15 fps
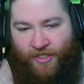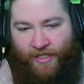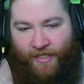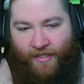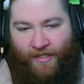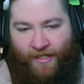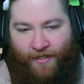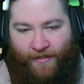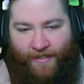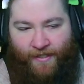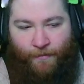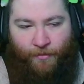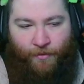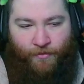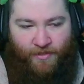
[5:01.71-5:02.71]
and then I'll end
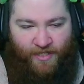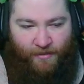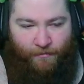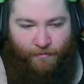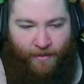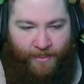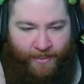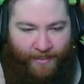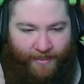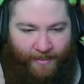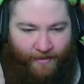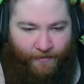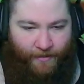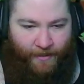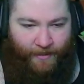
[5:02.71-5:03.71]
up losing money that
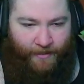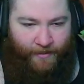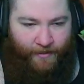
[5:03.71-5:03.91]
way.